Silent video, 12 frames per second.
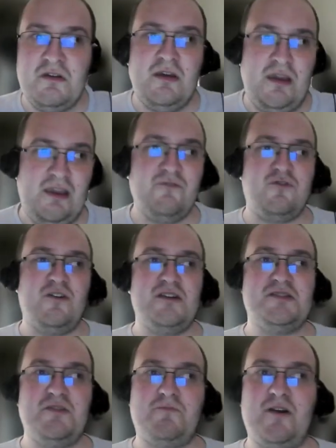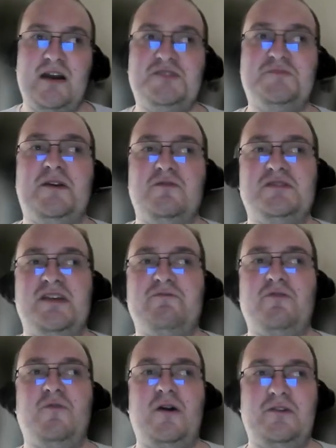influence the price because
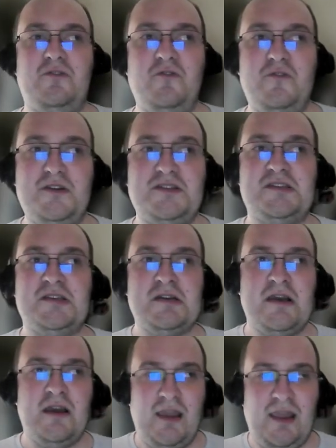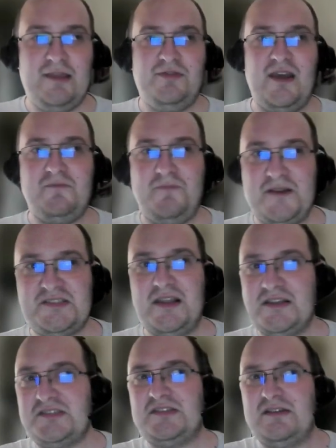everyone who is in that
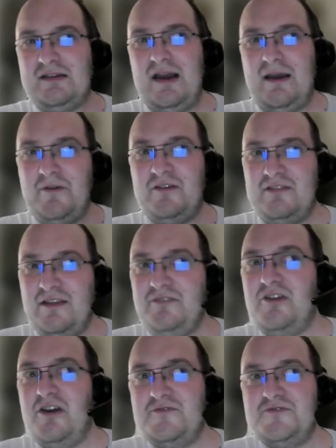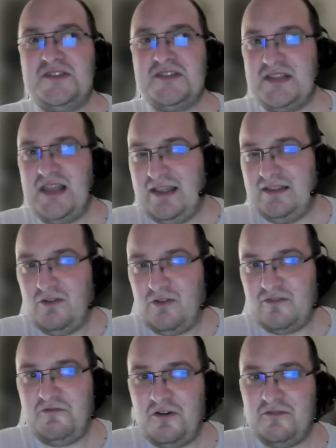business apparently knows the state
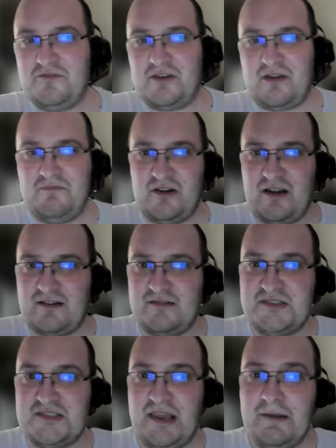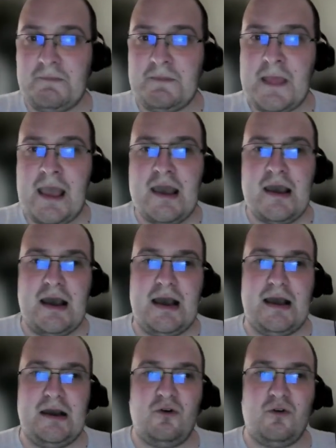of the cryptocurrency.
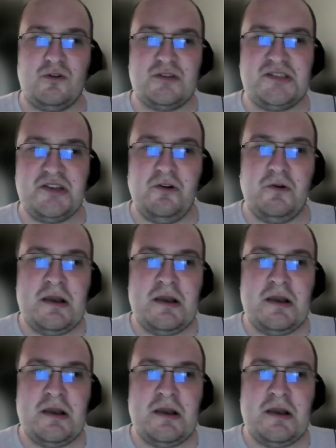Also,